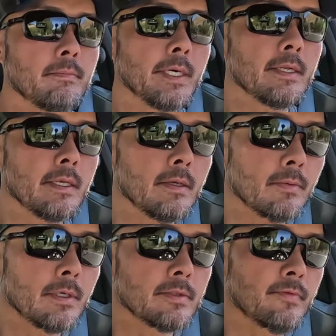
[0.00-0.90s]
but it
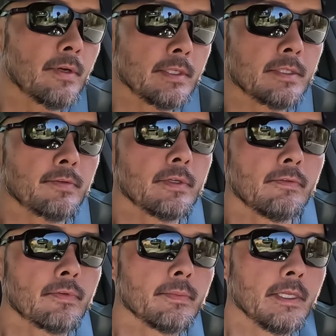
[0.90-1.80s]
was very
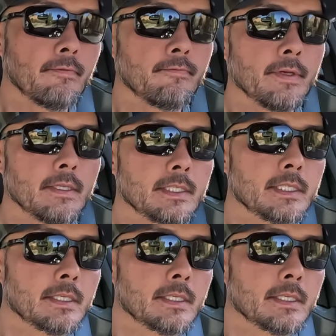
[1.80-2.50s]
difficult for me to fit